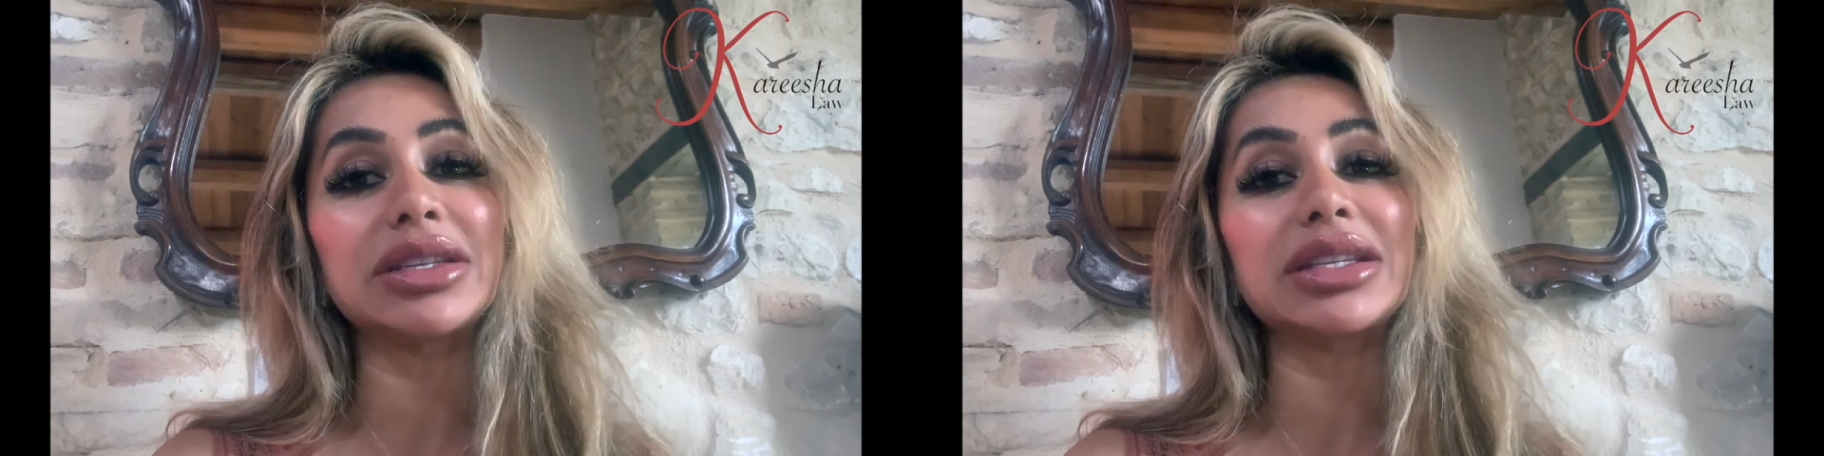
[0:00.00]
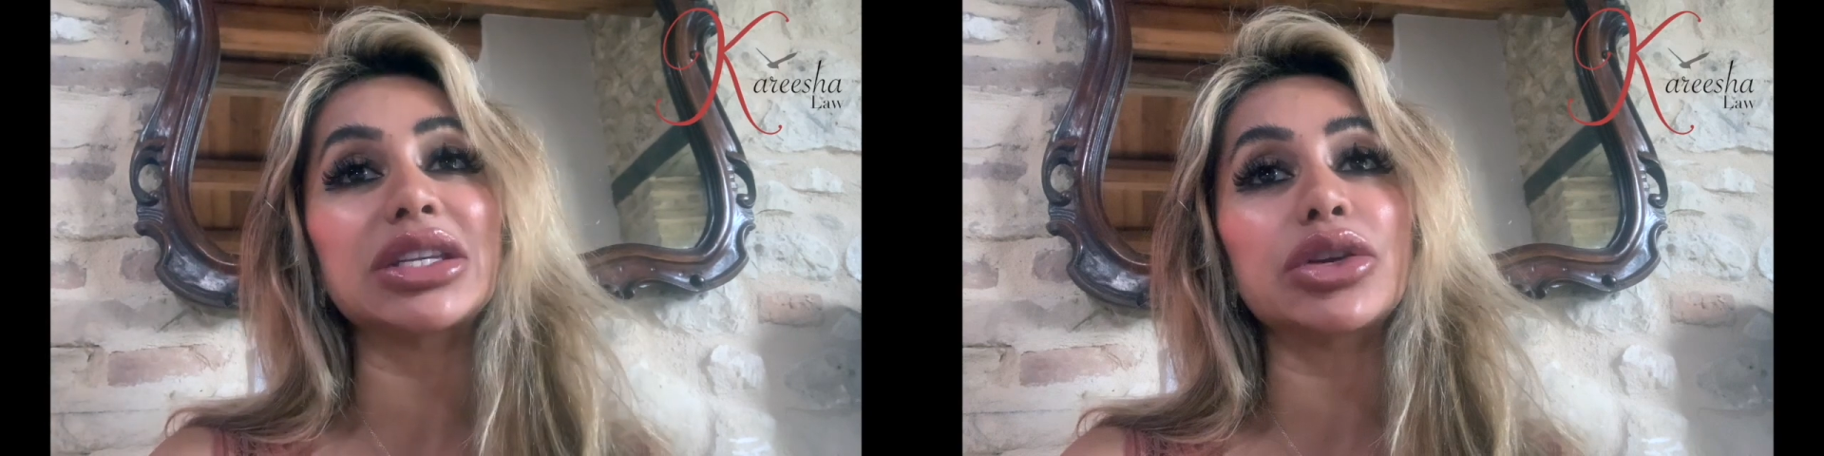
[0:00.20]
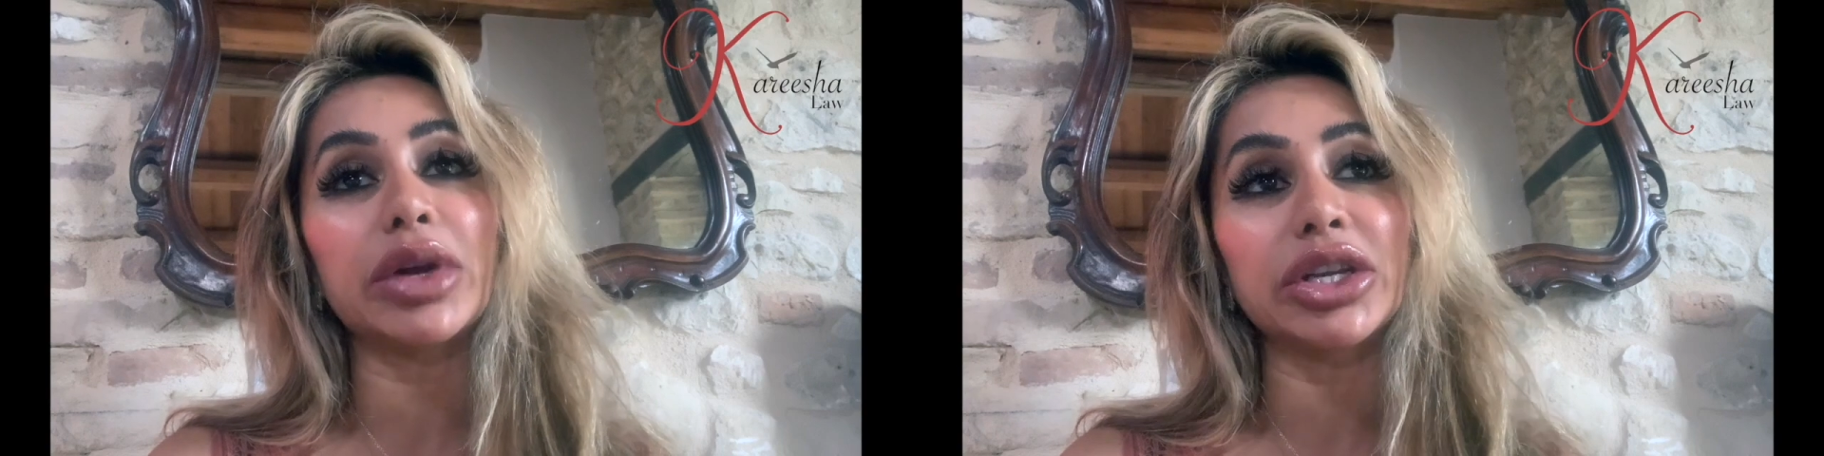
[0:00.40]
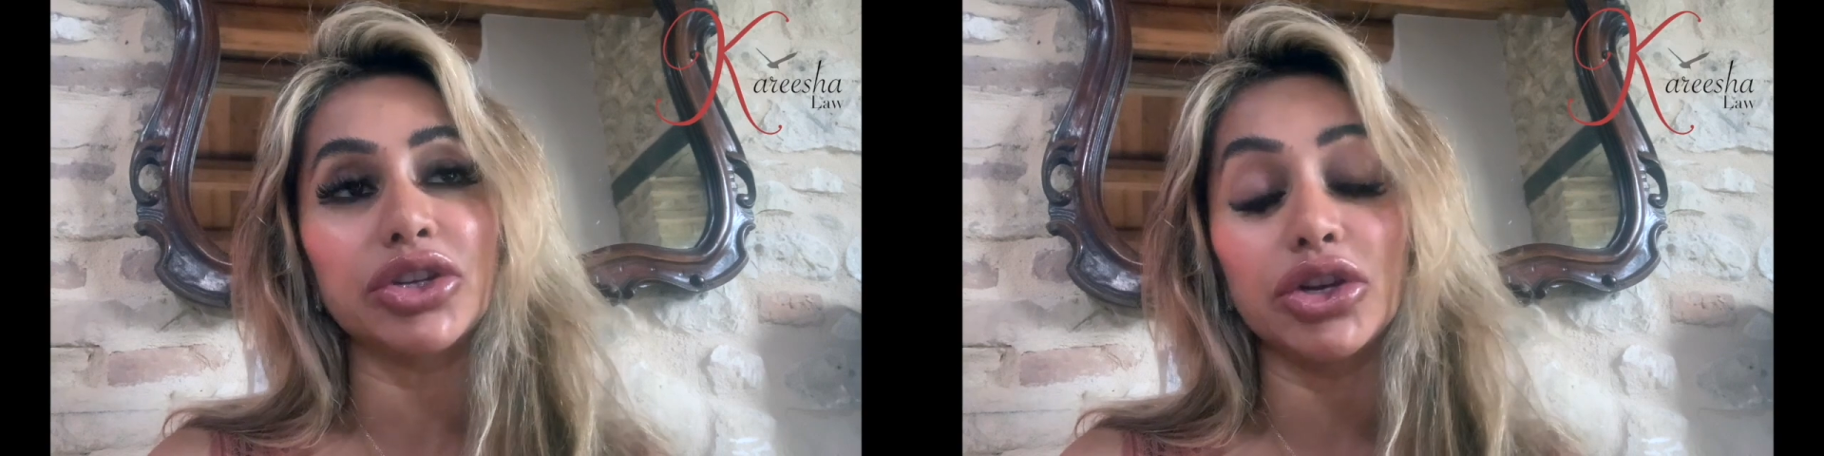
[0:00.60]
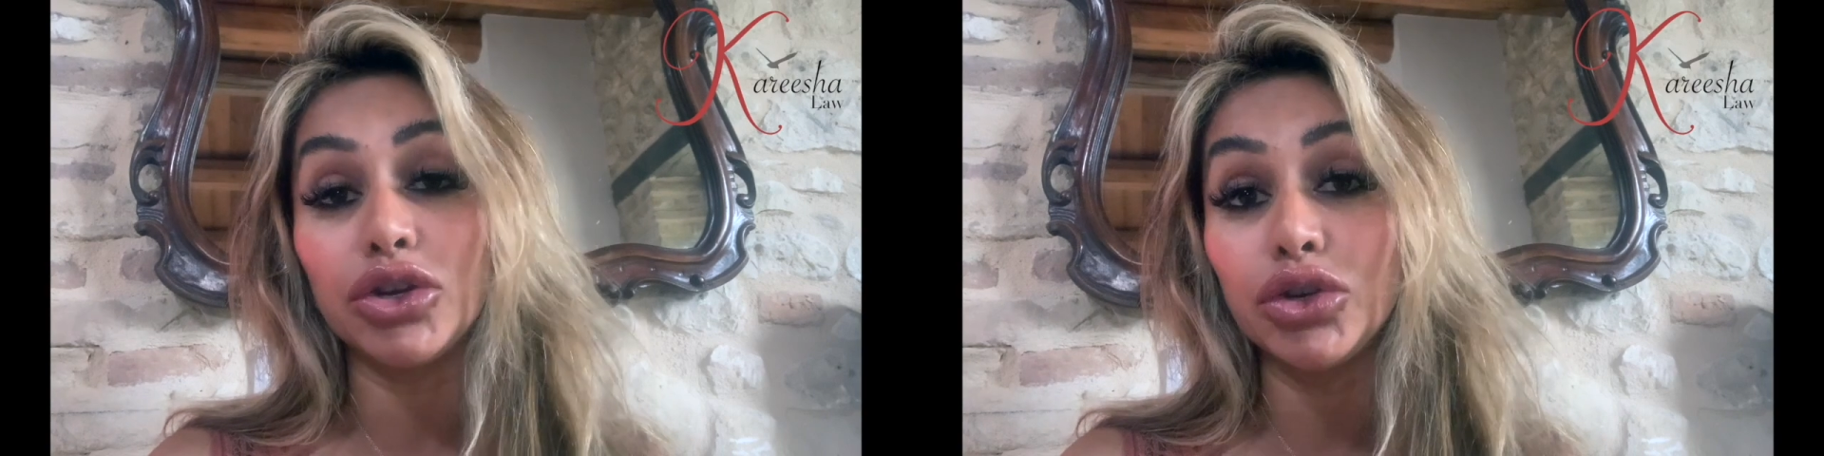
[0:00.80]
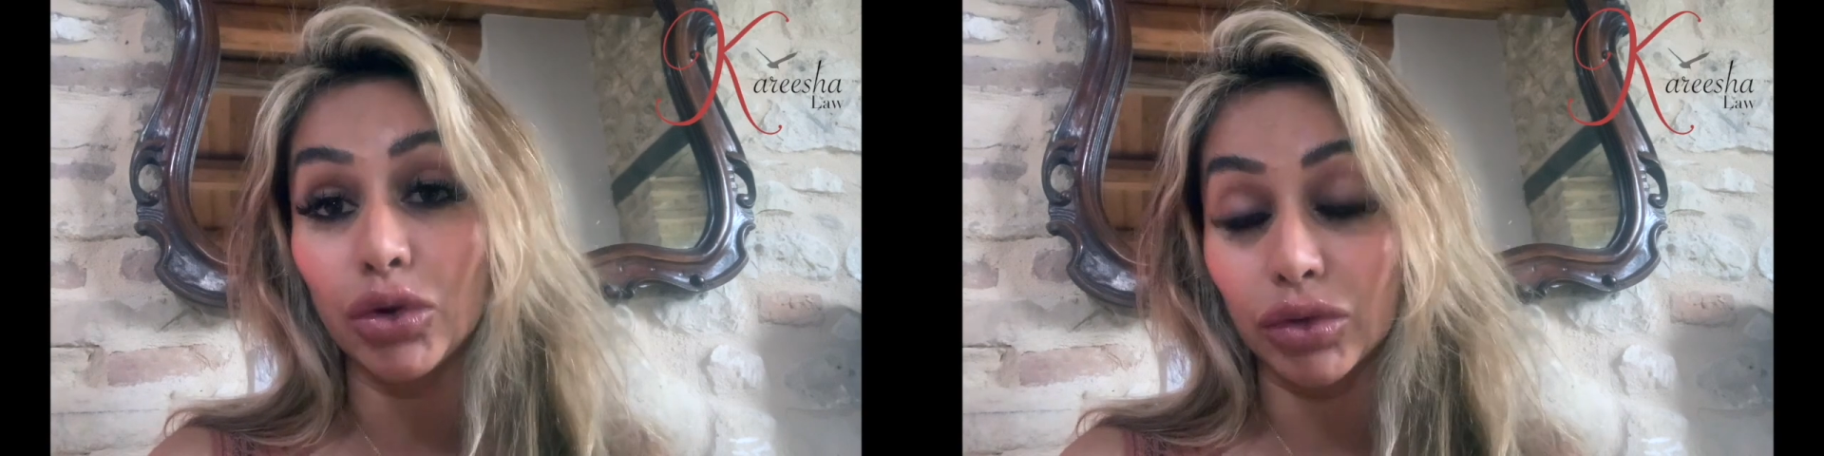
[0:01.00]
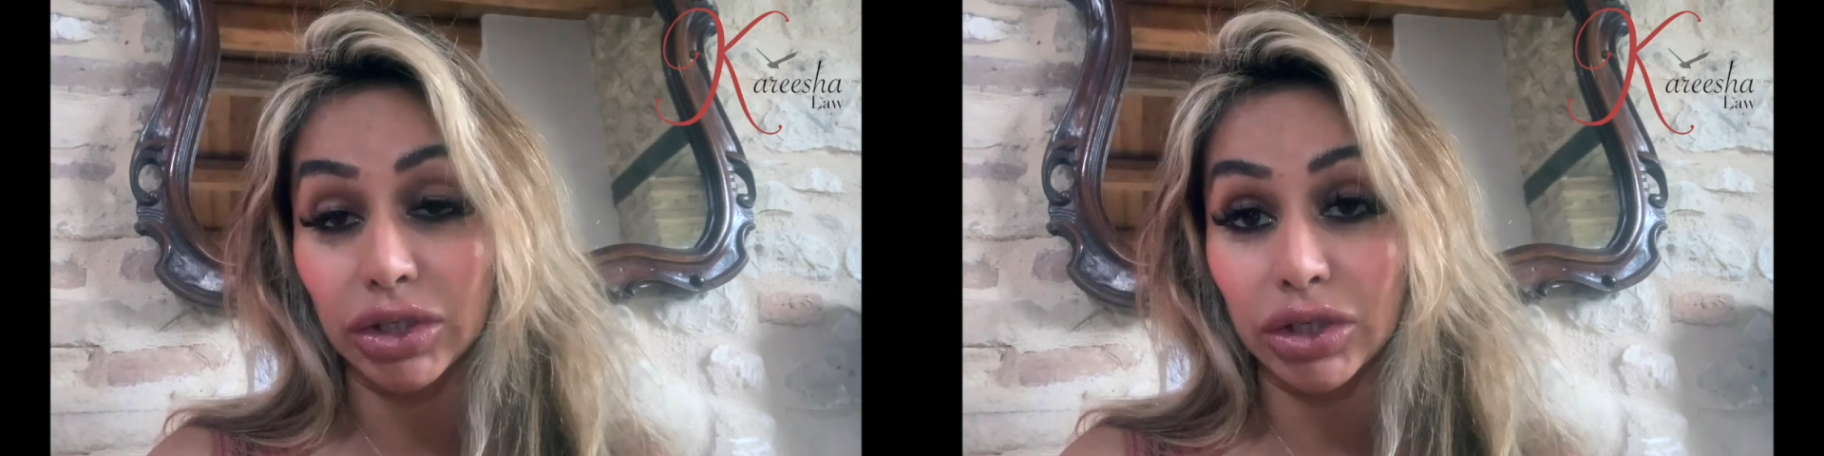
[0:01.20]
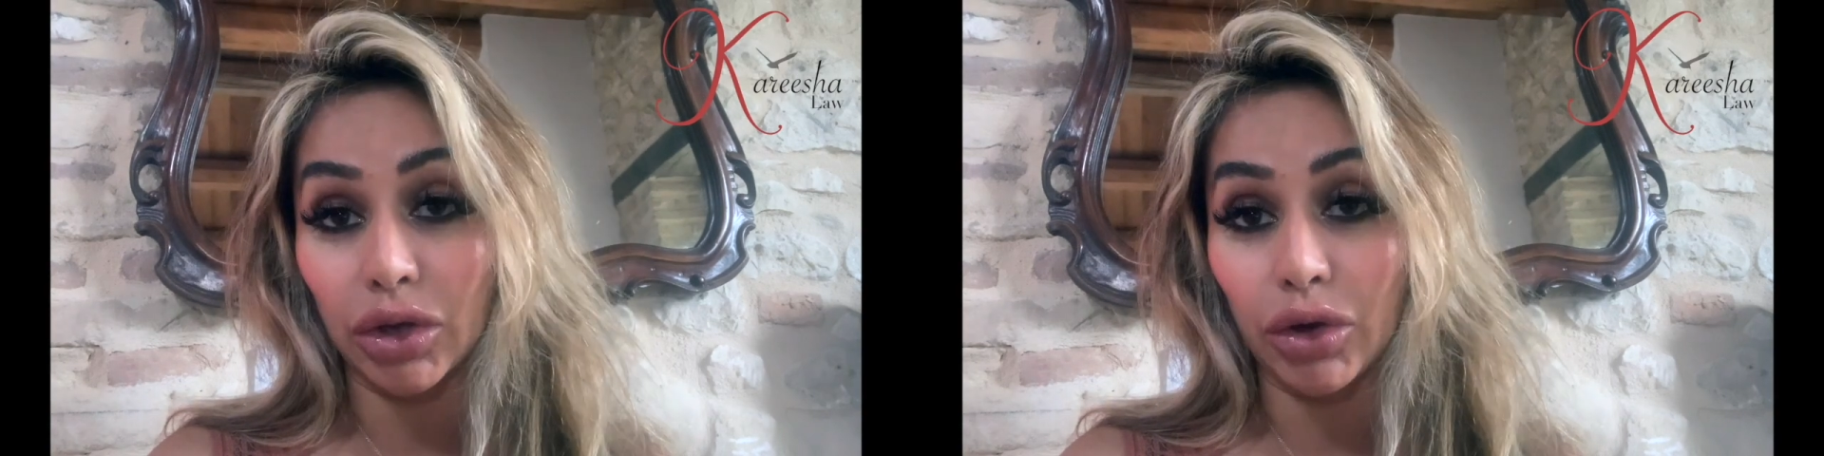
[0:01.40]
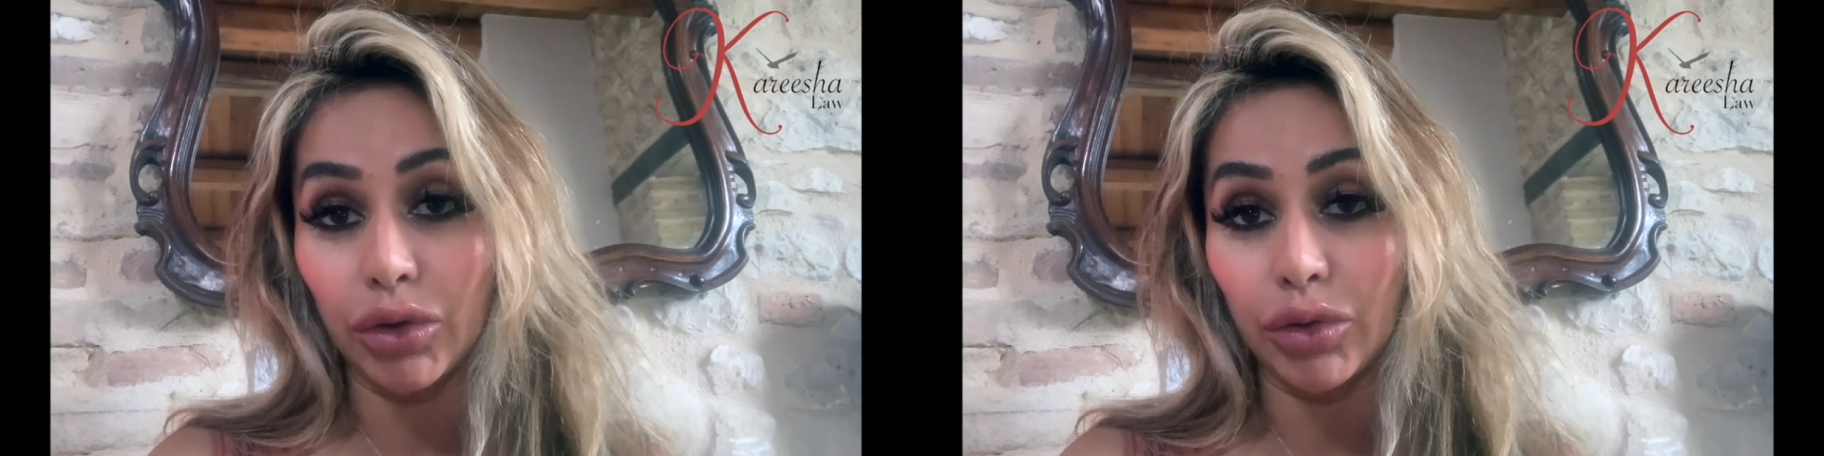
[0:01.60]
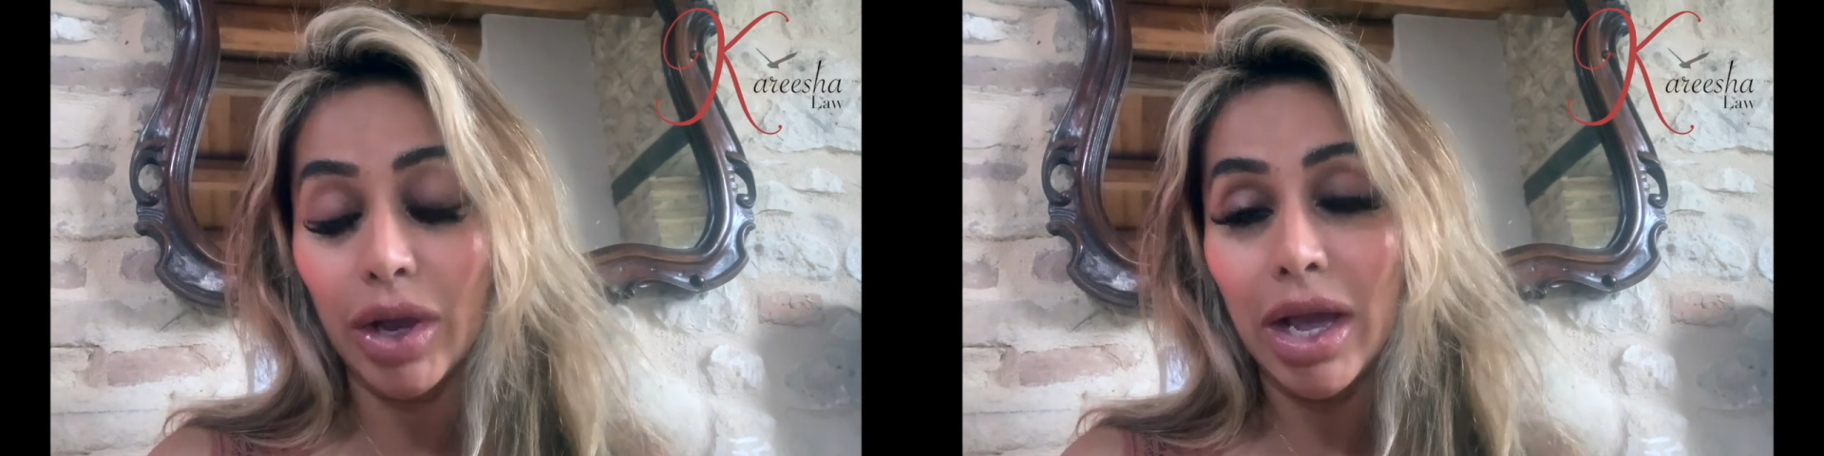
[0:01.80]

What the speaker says: discretion not so.